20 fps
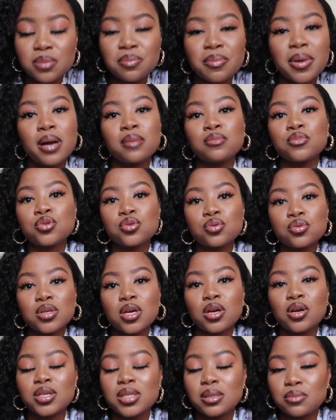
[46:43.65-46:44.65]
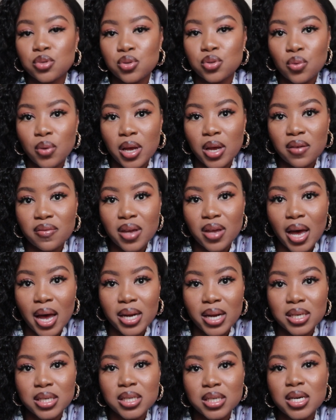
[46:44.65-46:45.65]
but I'm so scared because I'm so
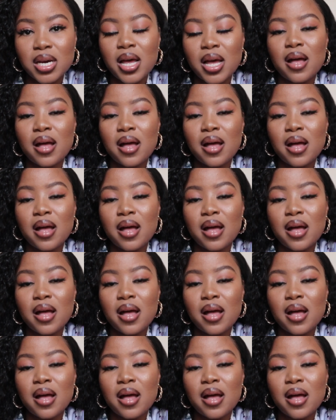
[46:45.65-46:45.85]
heavy-handed